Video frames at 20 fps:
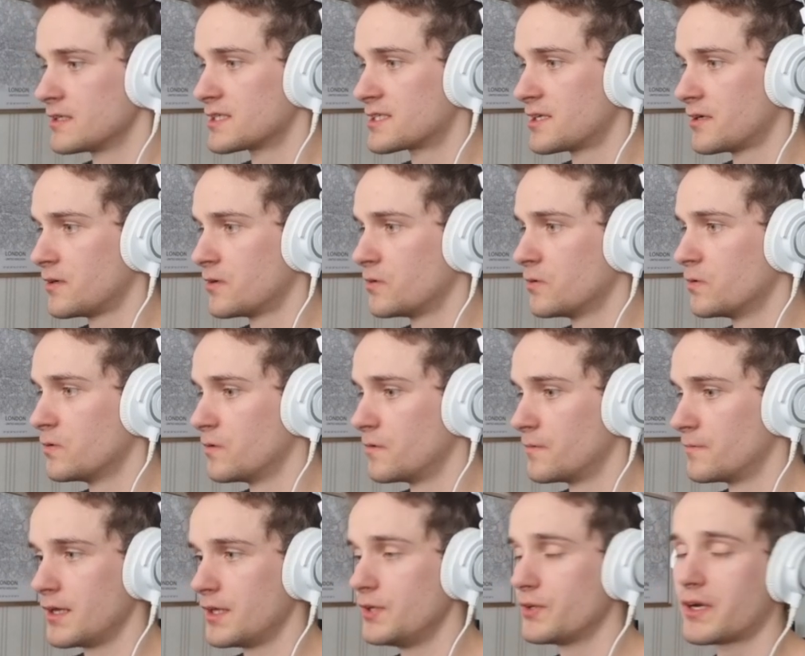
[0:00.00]
So
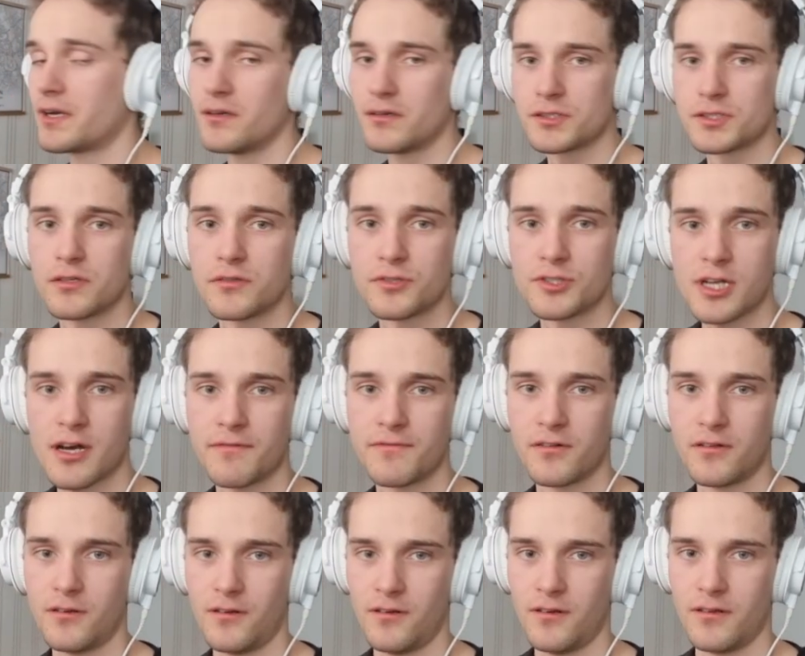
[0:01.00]
you can also
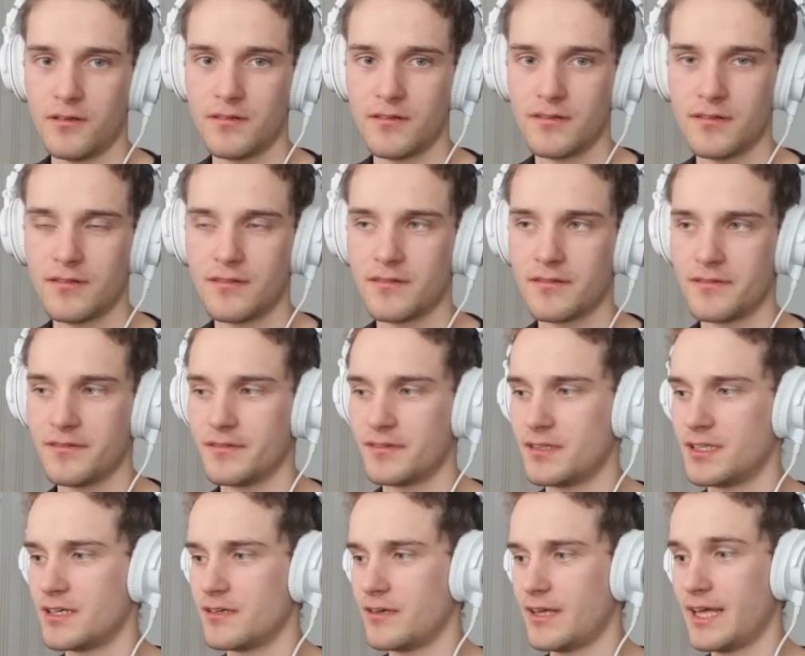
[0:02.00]
shuffle
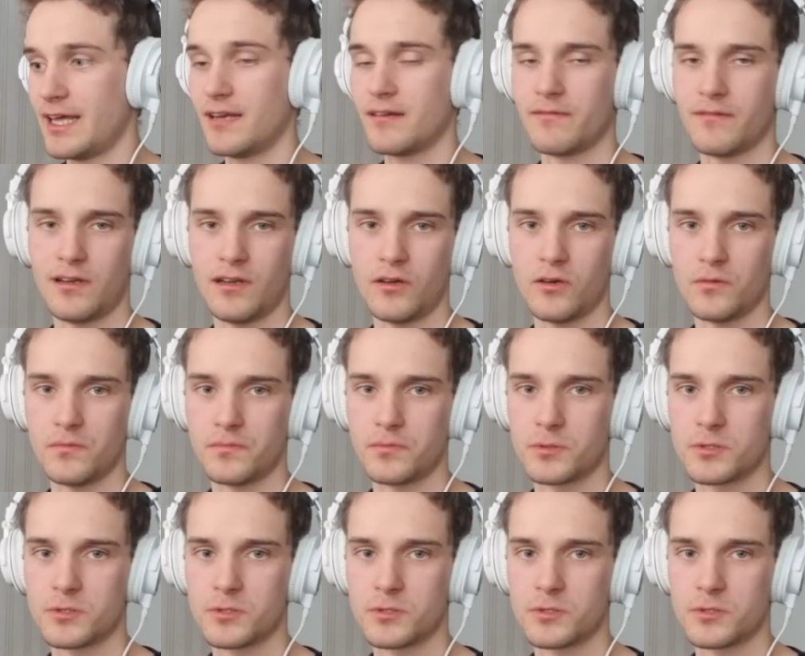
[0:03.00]
the envelopes.